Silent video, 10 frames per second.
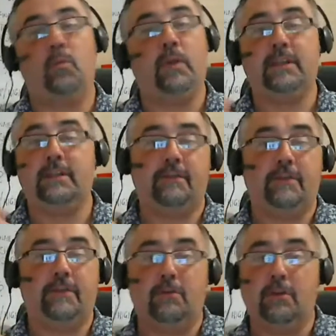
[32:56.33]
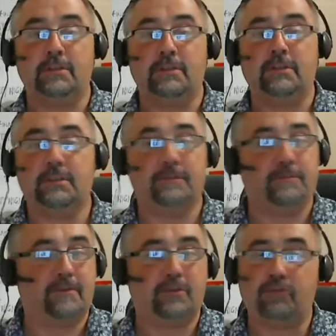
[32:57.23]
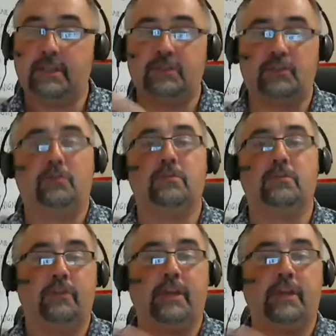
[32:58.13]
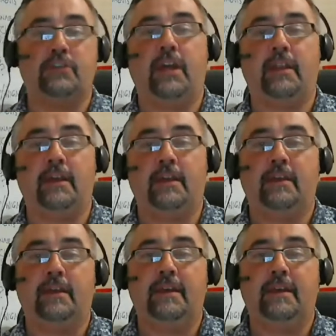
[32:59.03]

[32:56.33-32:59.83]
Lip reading: We can give you lots and lots of great tools, great training,